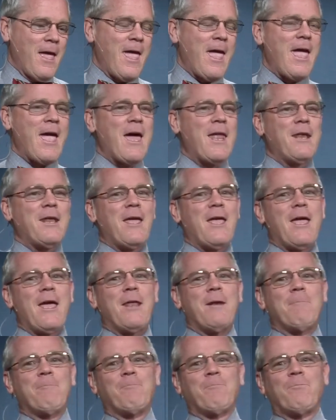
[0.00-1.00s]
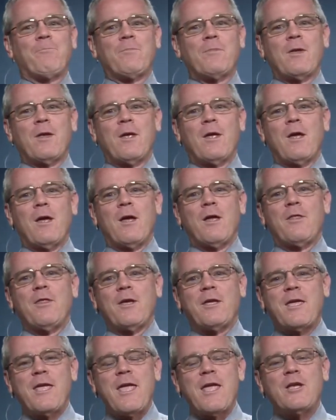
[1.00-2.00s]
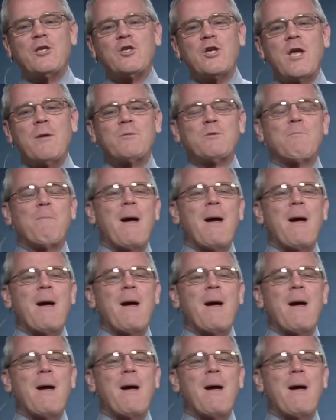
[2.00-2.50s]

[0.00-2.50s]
And the King James